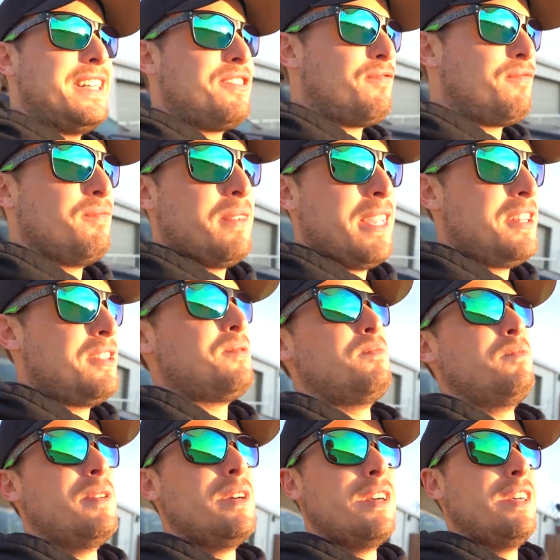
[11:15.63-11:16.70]
It's, it's,
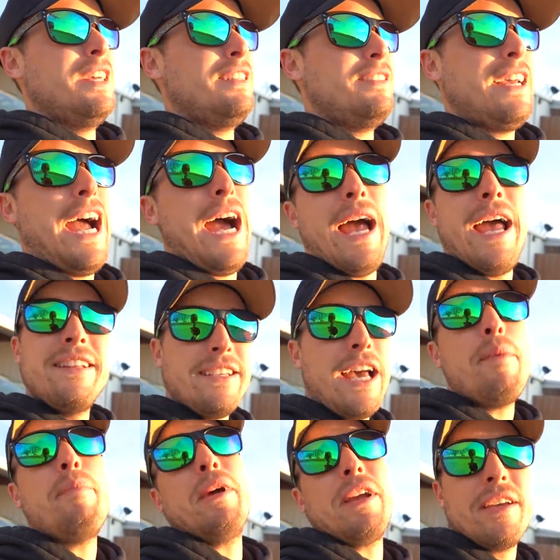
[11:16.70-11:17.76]
it's, it's
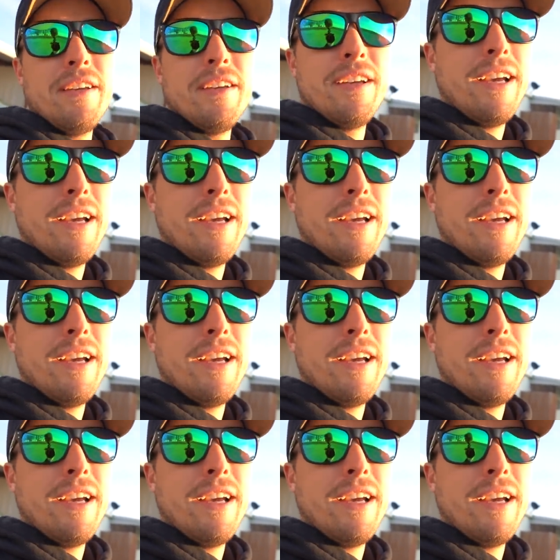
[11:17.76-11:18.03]
epic.